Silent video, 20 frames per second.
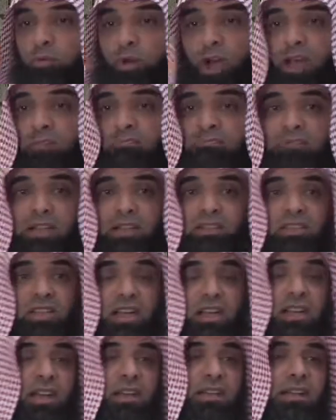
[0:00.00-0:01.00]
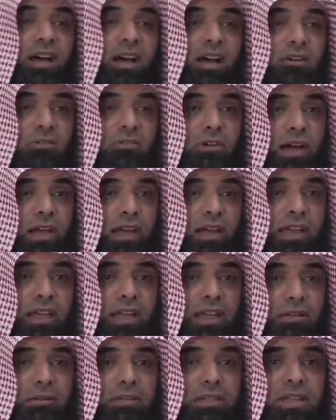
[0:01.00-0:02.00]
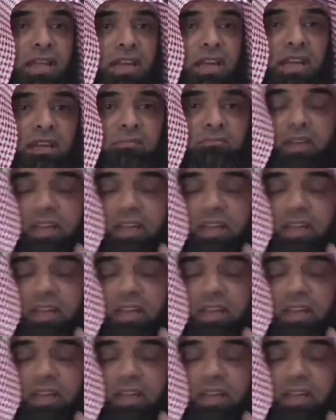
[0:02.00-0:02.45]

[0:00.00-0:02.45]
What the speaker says: Muhammad sallallahu alayhi wa sallam,